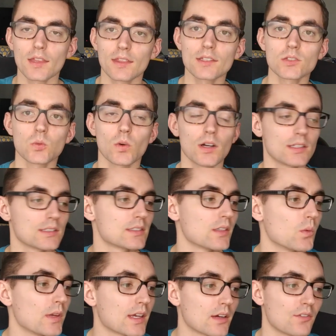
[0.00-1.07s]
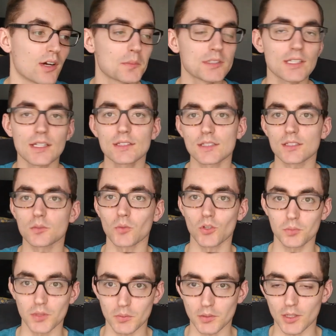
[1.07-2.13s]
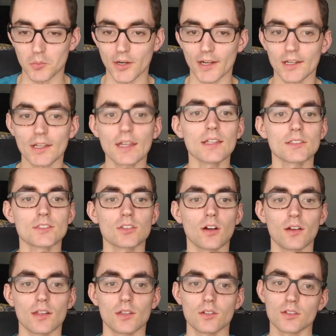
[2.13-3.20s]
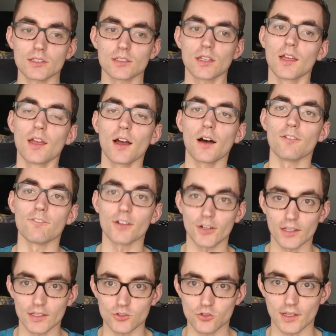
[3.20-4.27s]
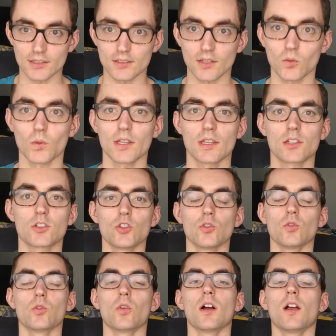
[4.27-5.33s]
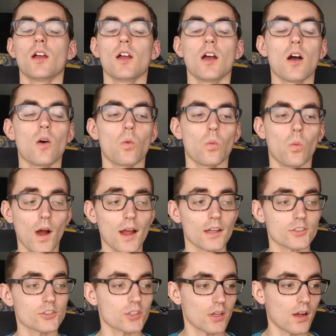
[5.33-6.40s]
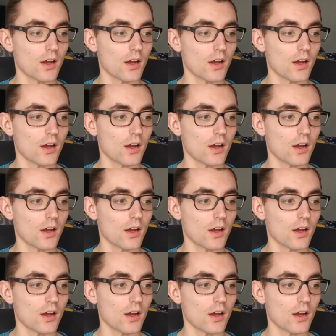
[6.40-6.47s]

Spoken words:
This was the week of upsets as most people are branding it, so it was a very interesting week to watch.